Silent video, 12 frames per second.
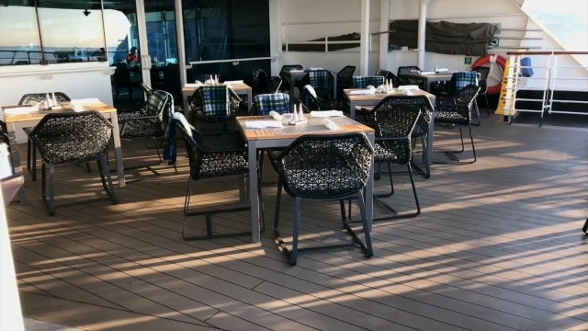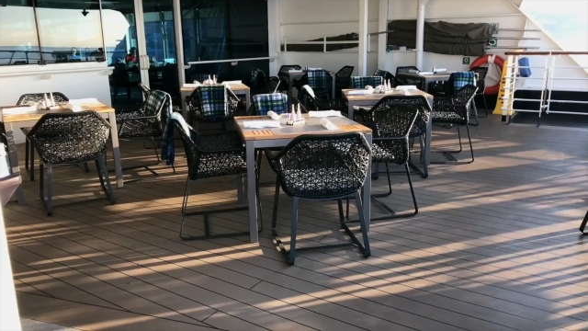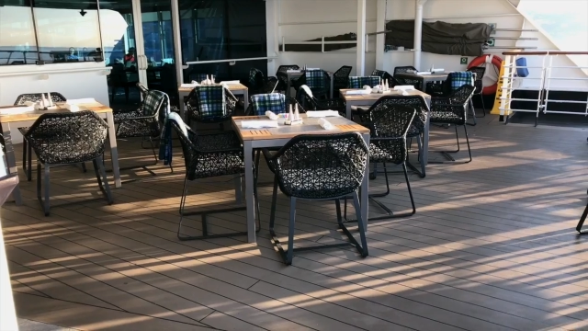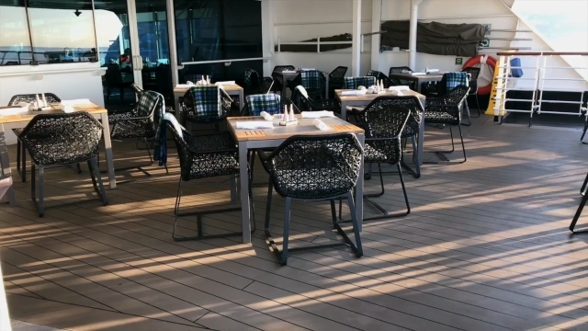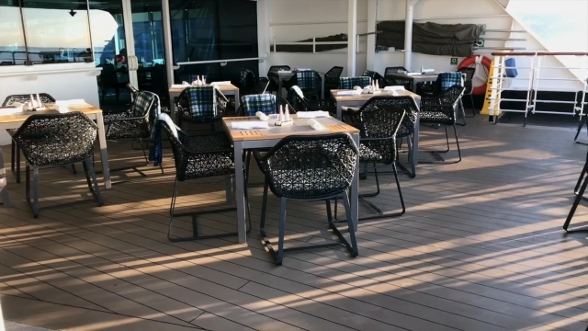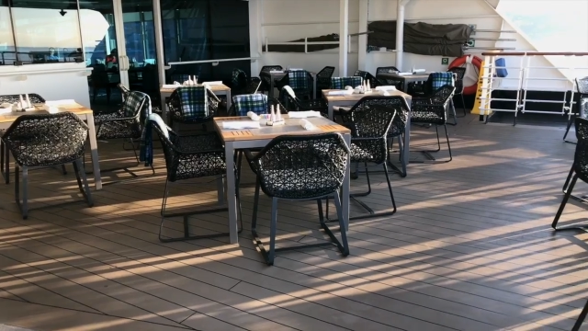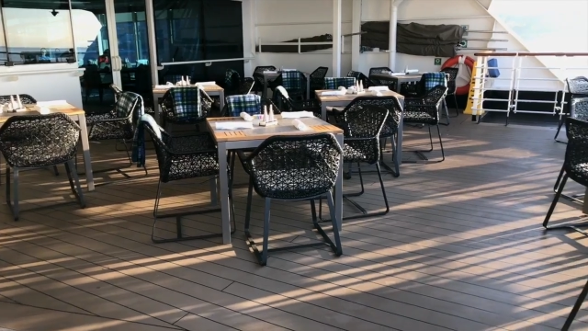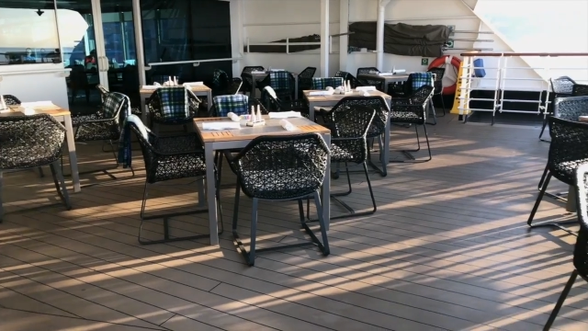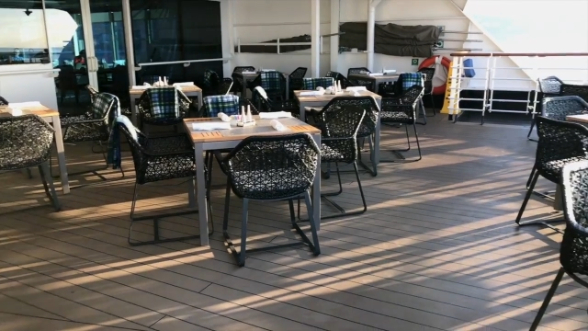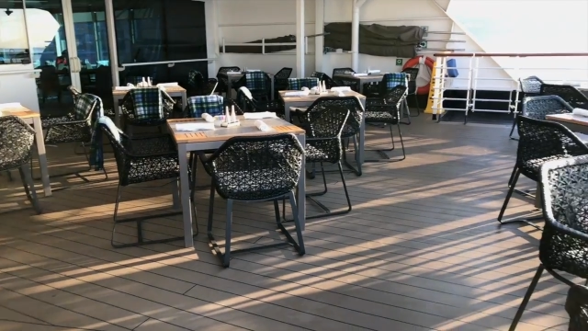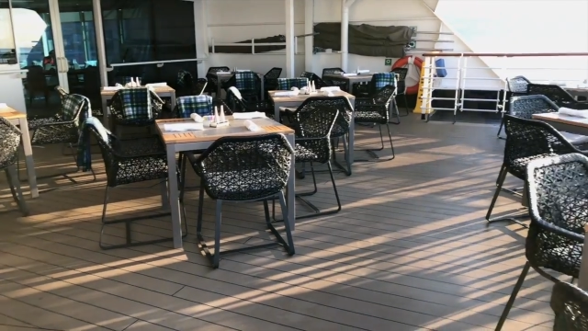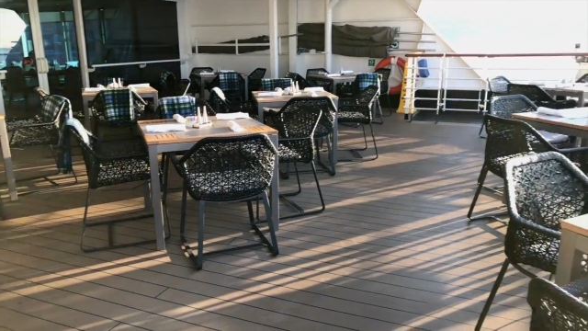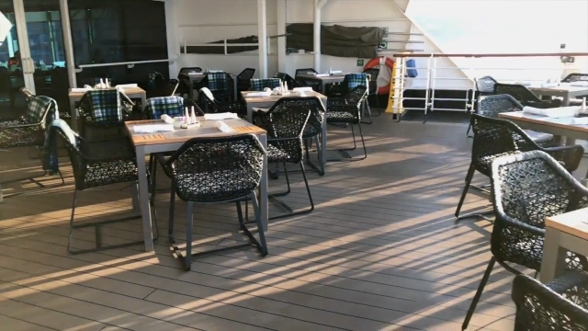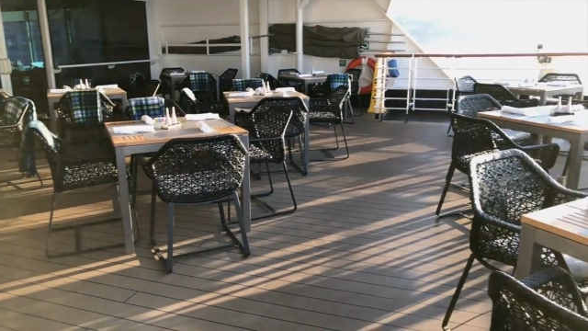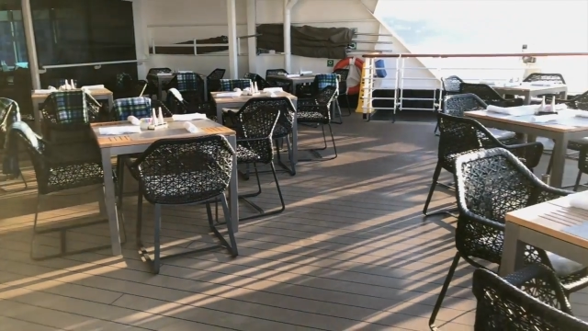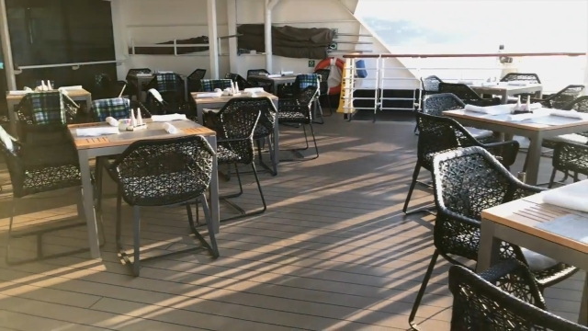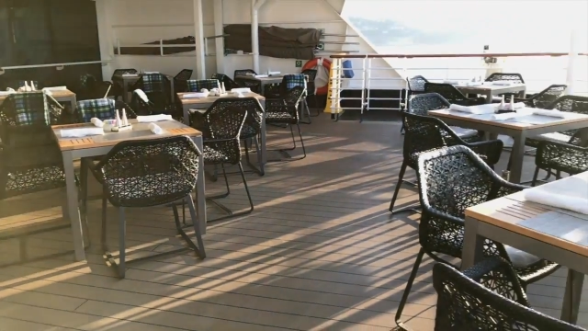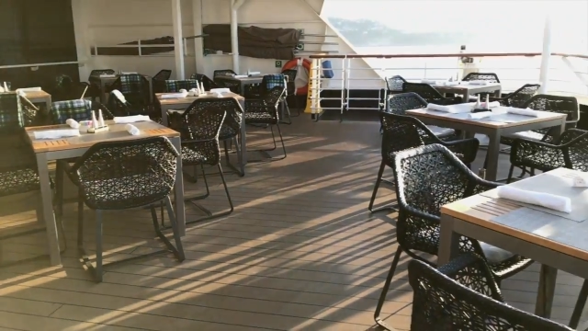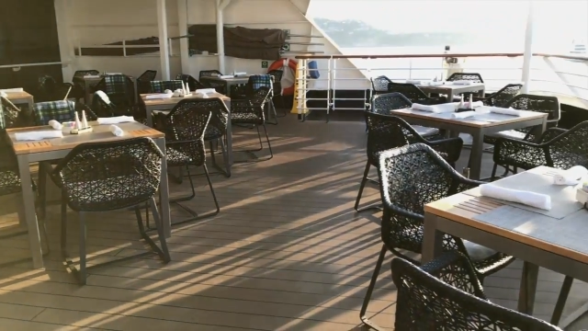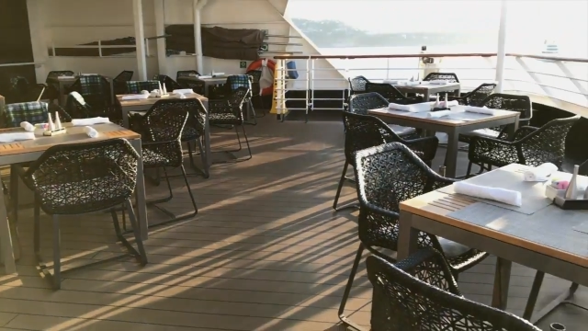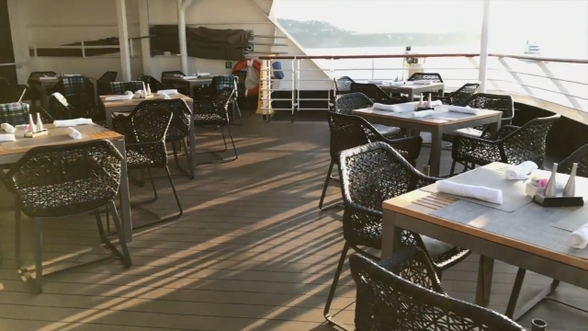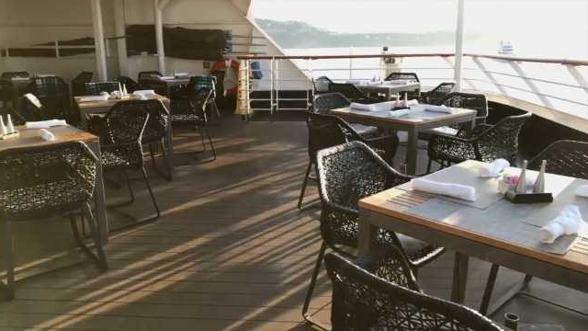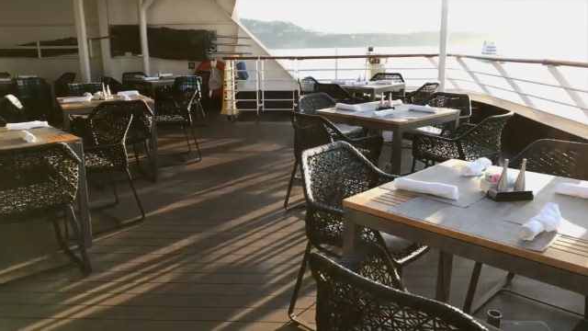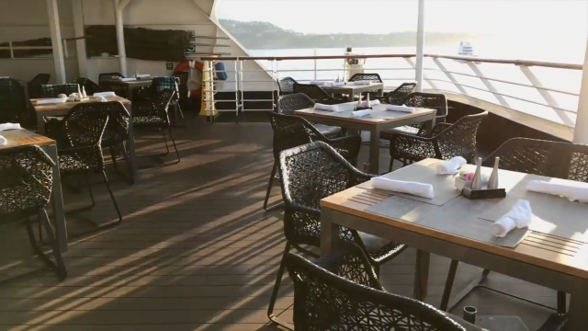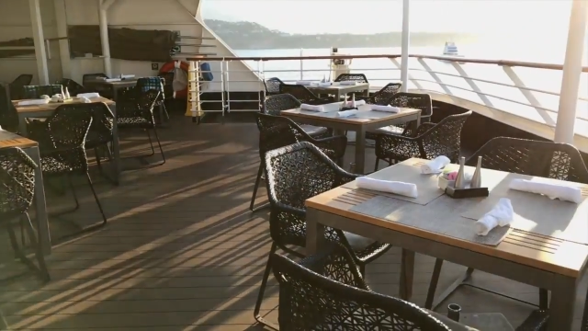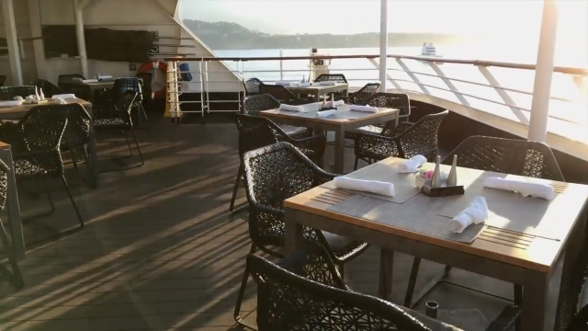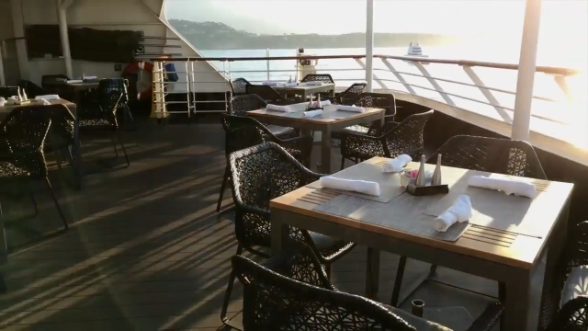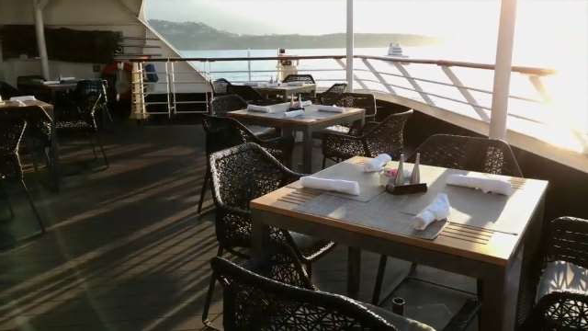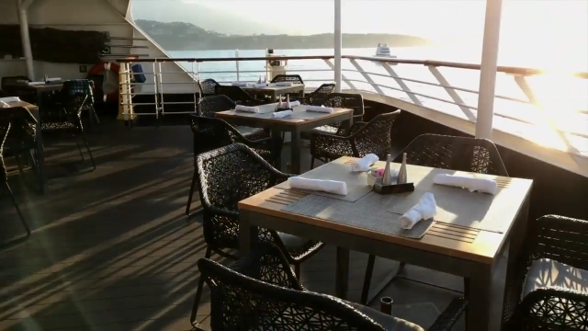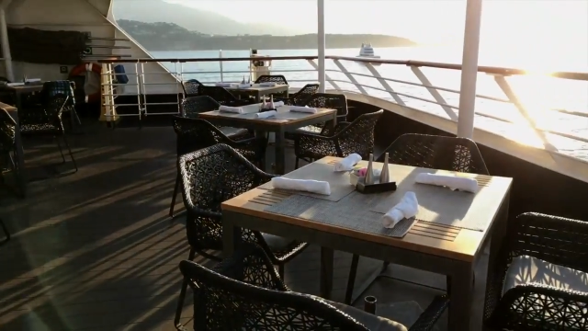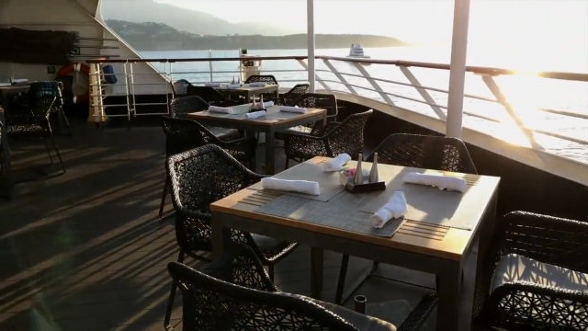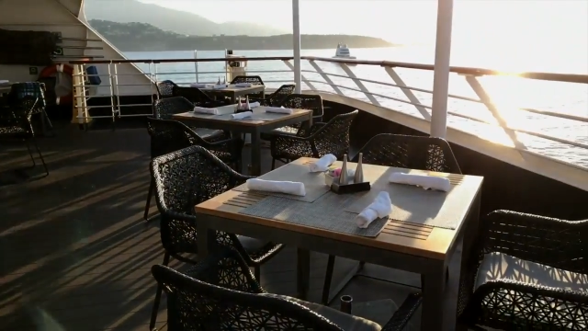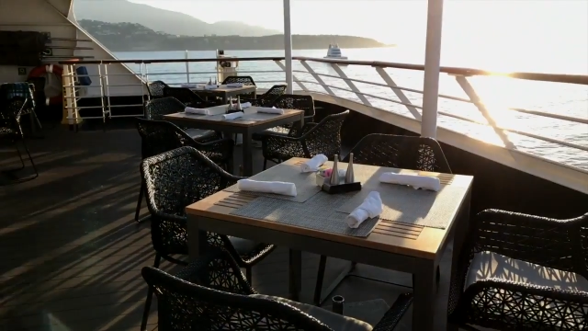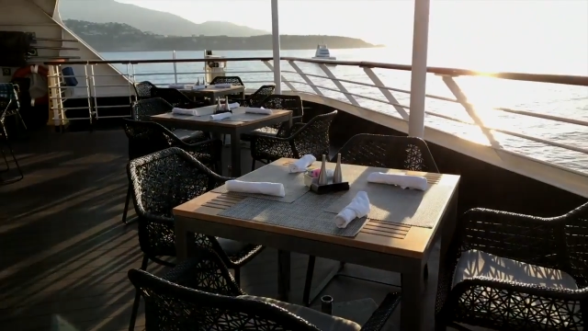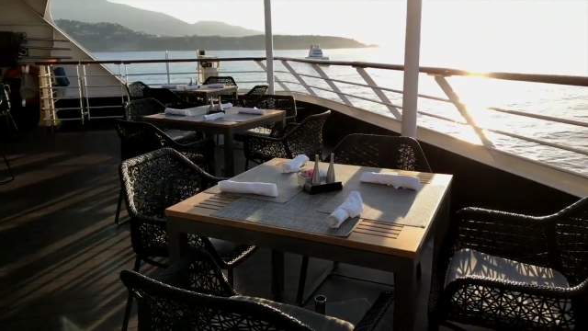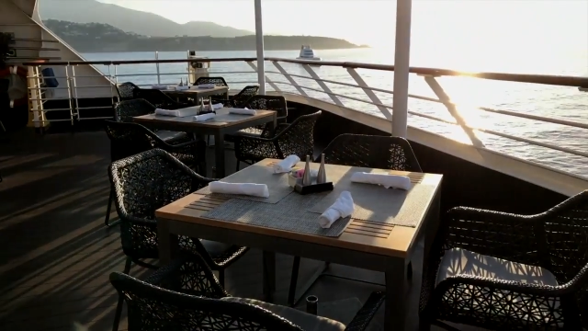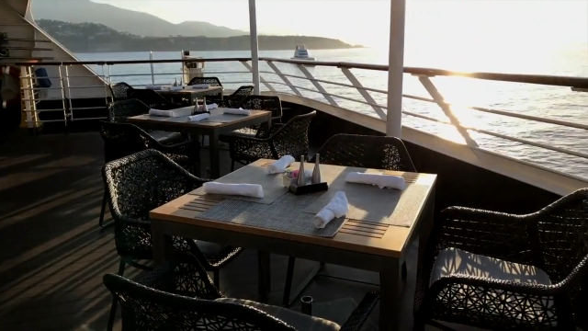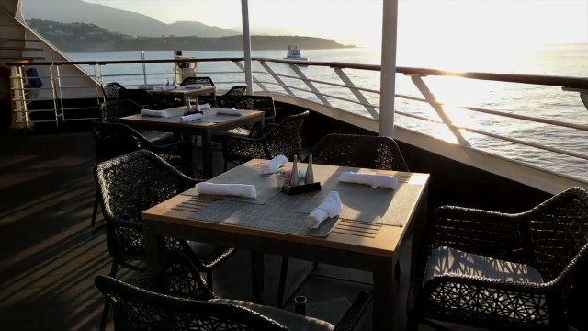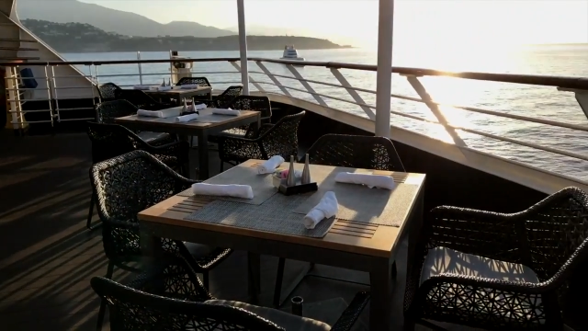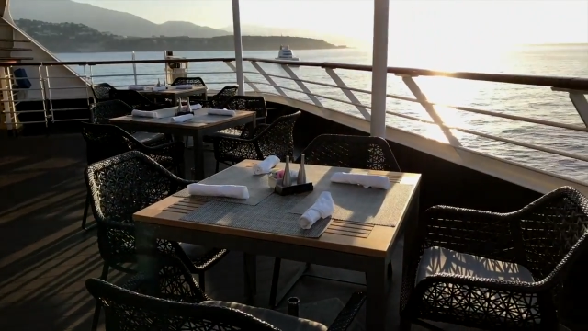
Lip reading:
[unreadable: no face in view]